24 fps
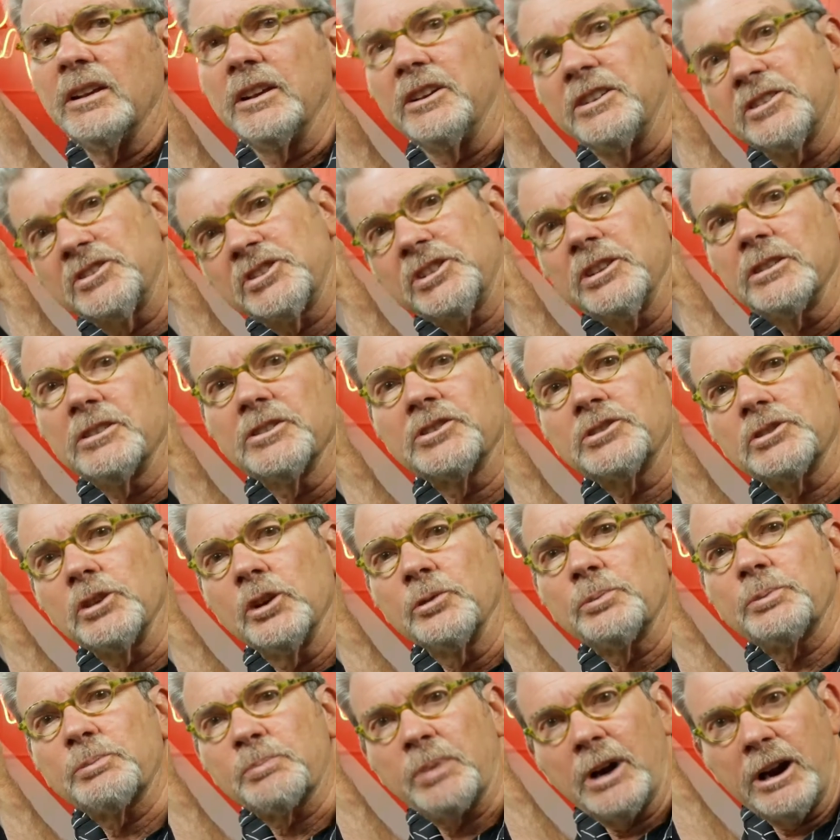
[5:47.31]
An
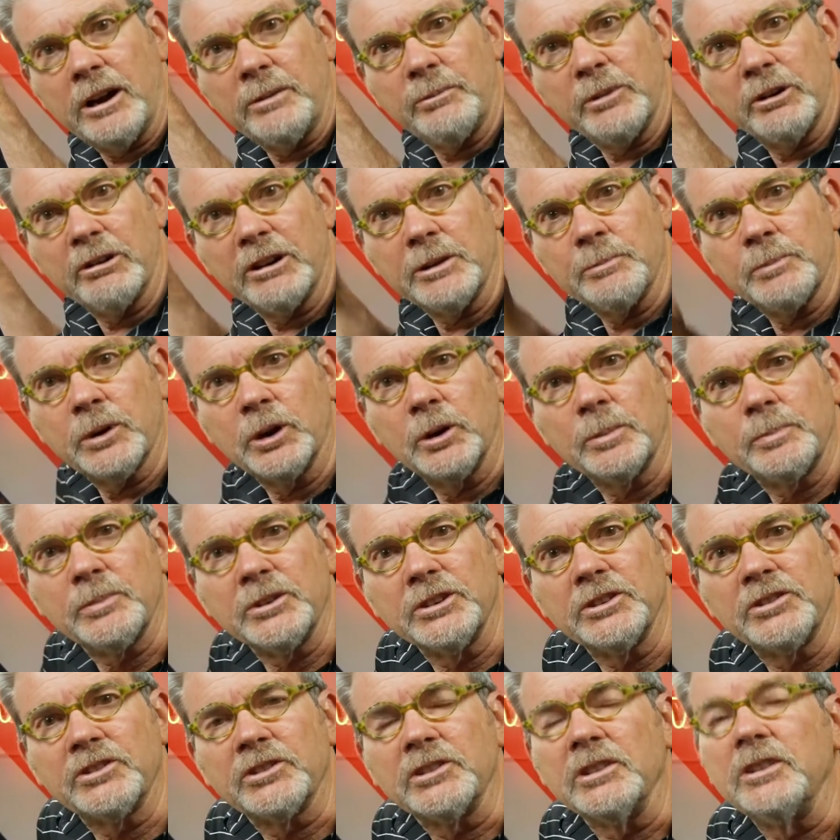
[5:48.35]
oscilloscope's primary
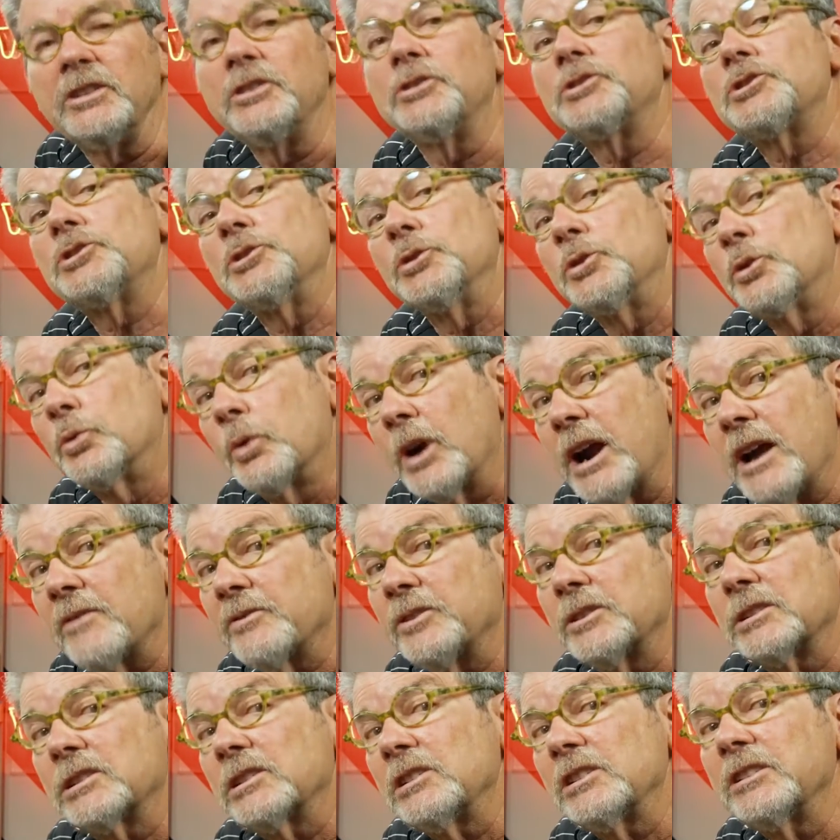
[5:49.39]
purpose is to
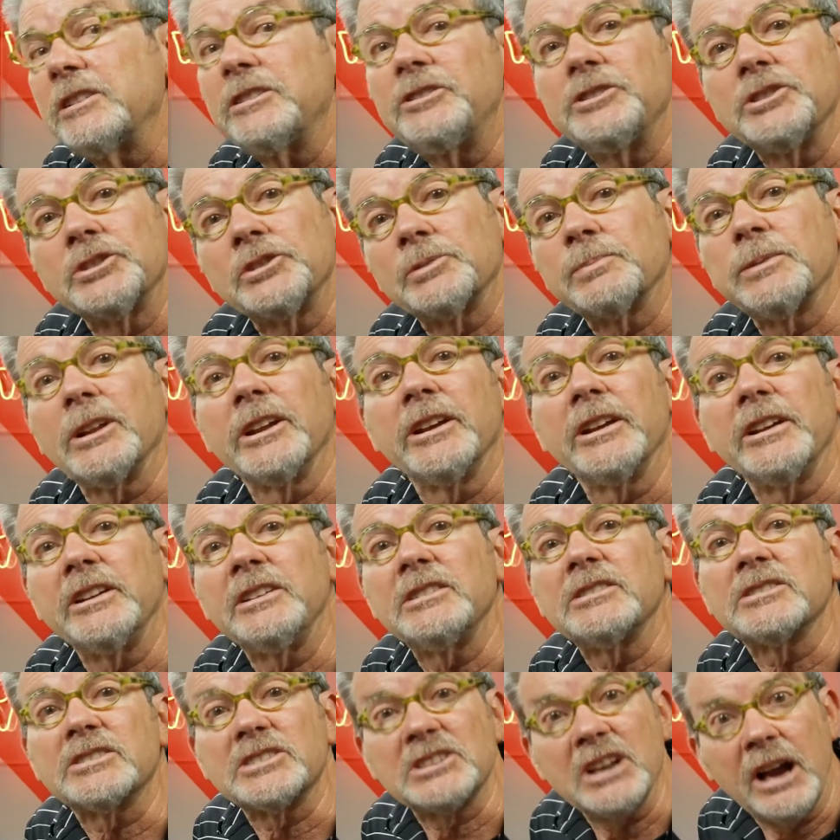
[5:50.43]
graphically
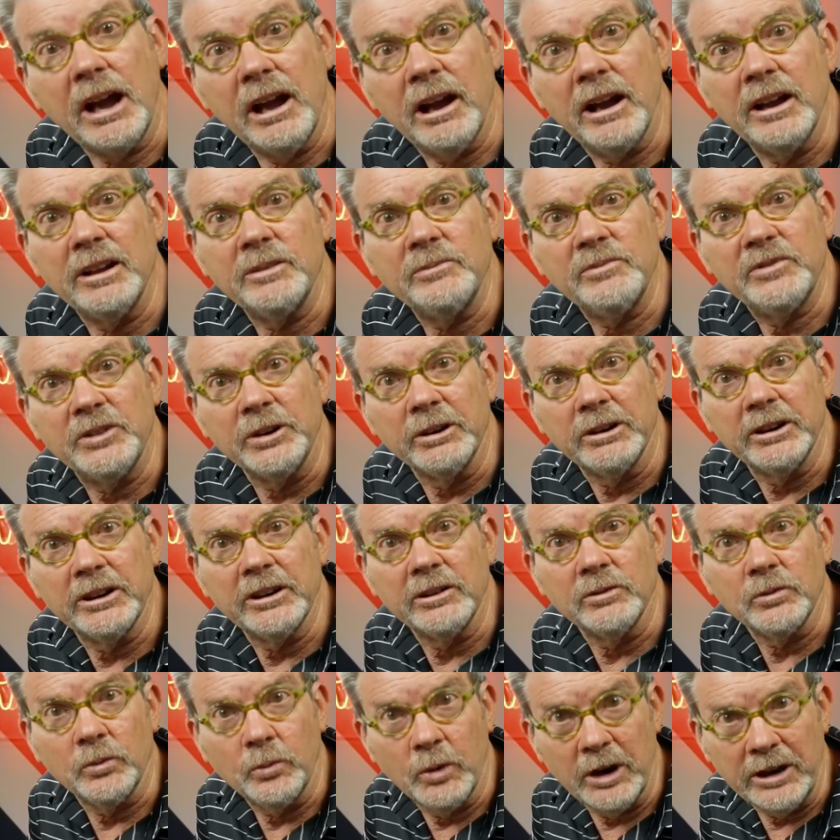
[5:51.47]
display
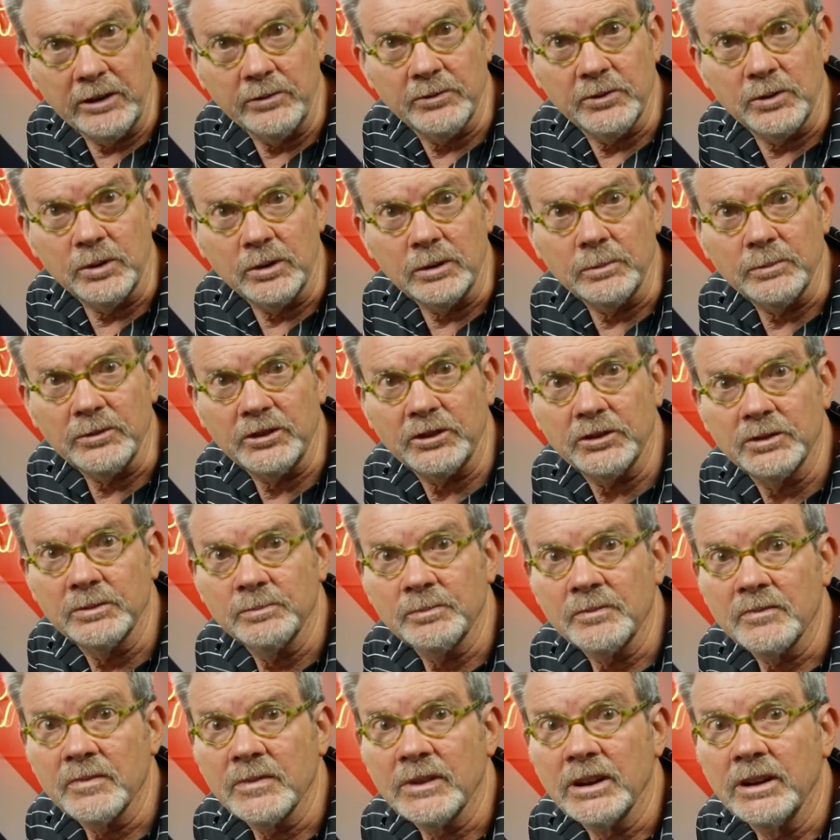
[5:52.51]
time-variant waveforms.
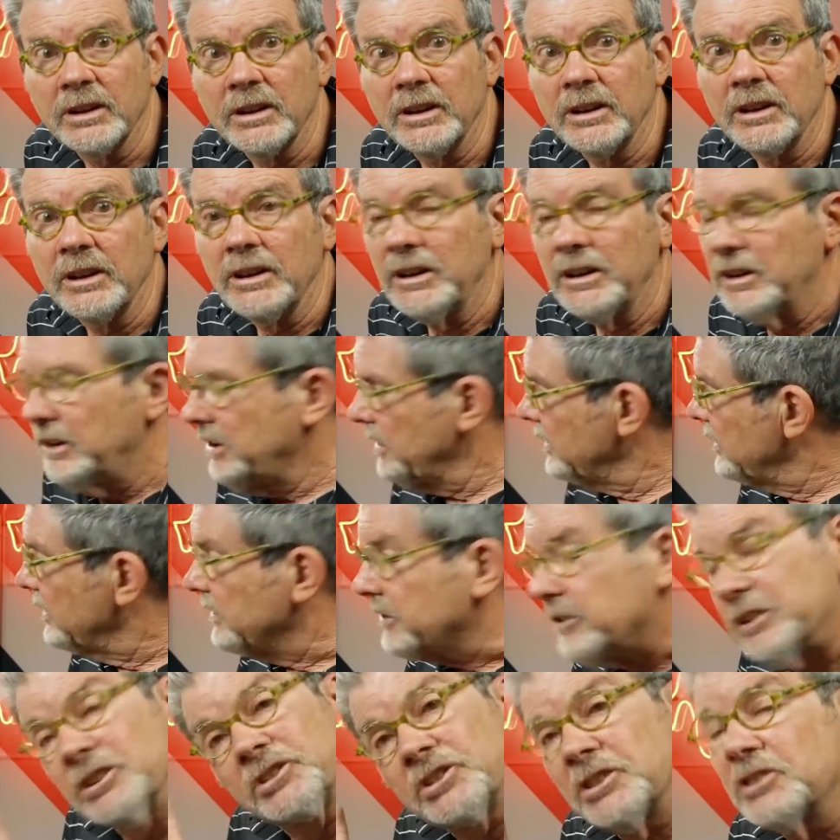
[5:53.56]

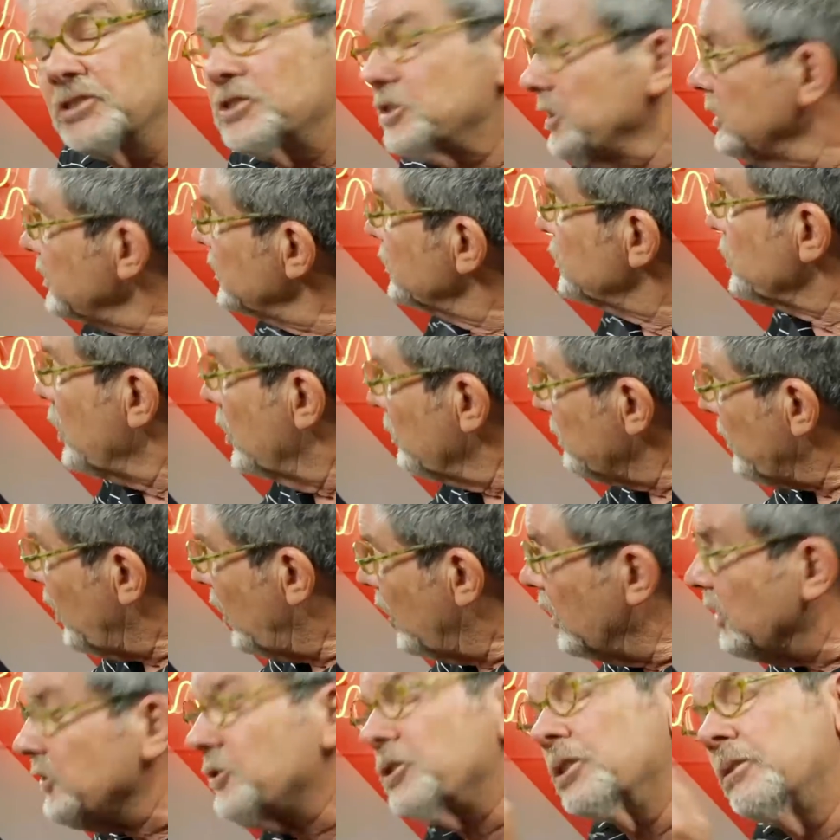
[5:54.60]
This oscilloscope
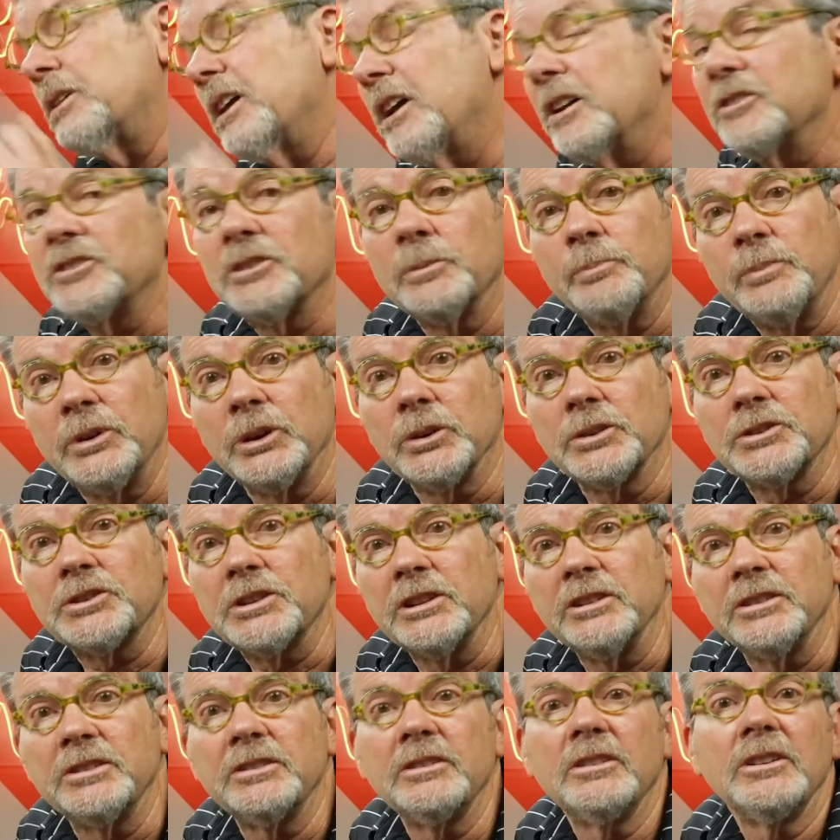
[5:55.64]
also has a
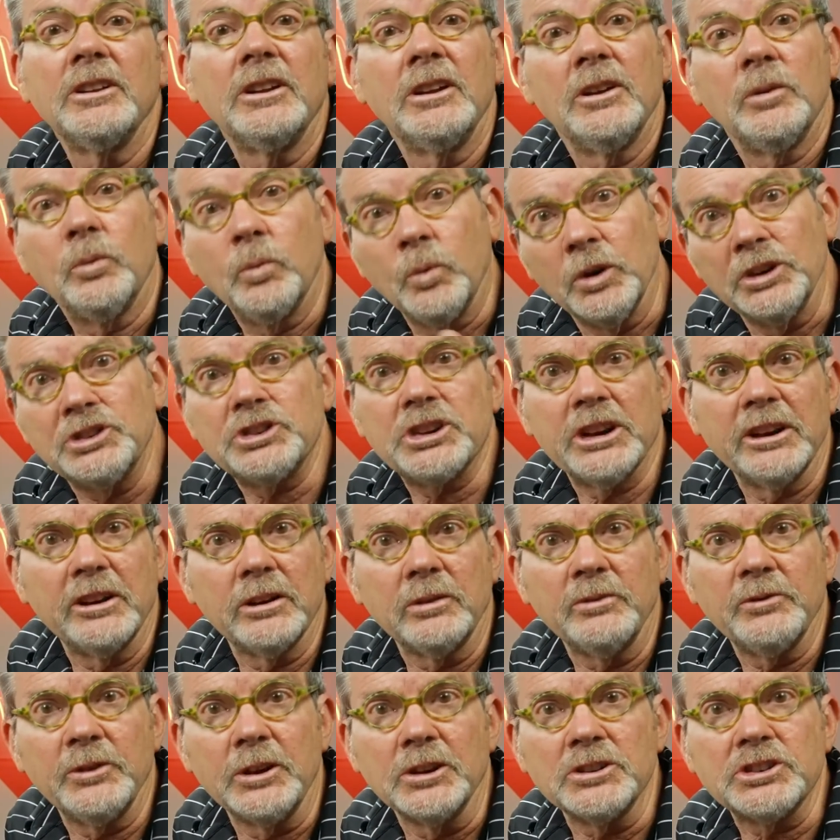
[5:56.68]
built-in
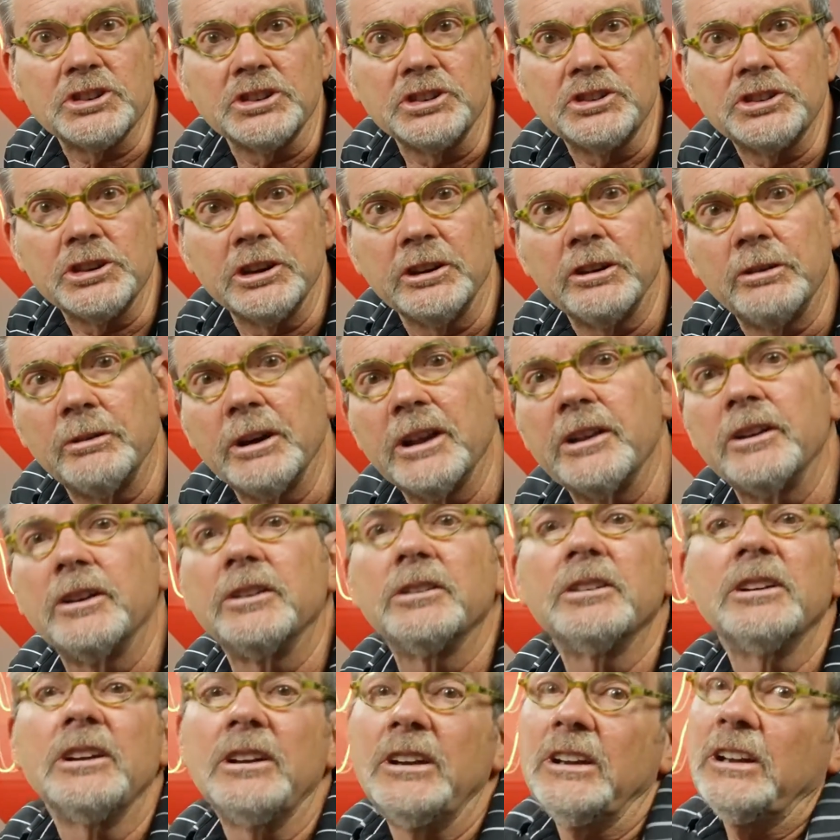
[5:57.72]
one-channel function
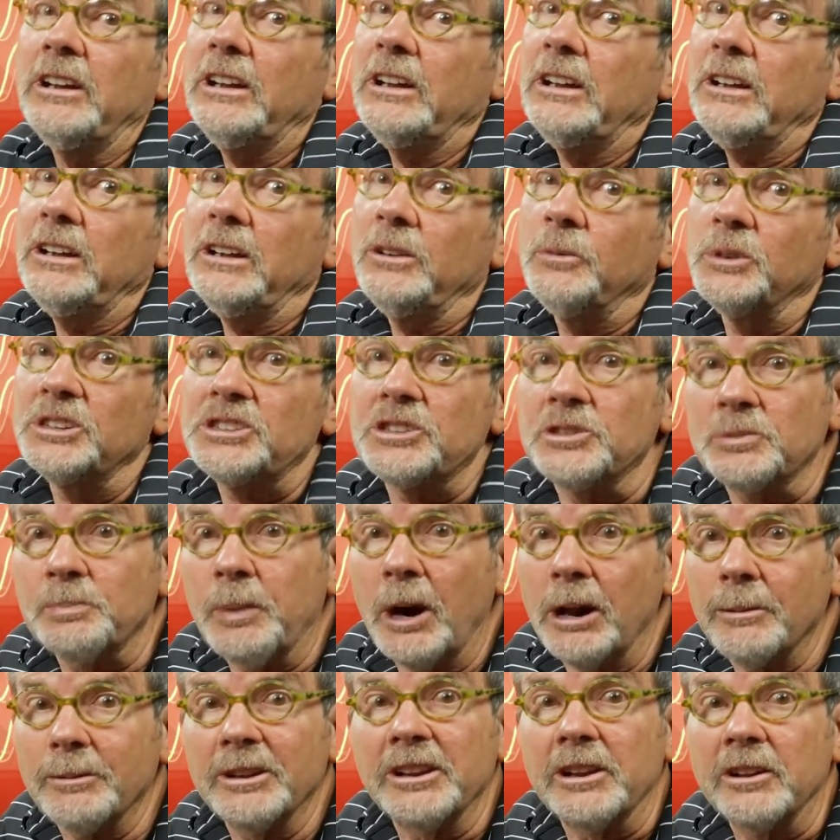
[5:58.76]
generator, which is
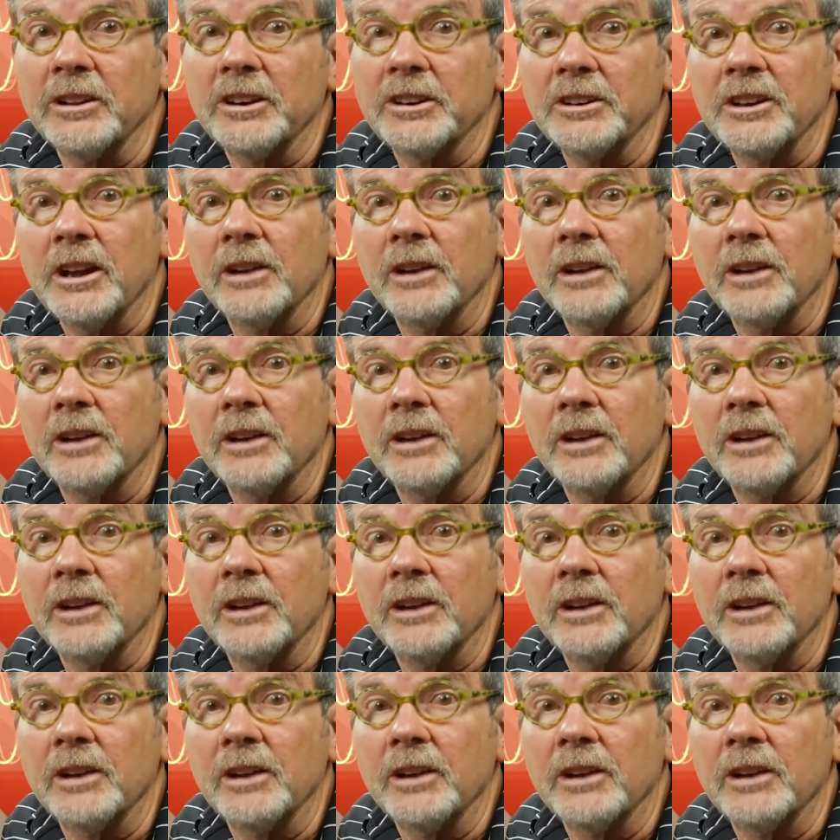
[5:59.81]
probably good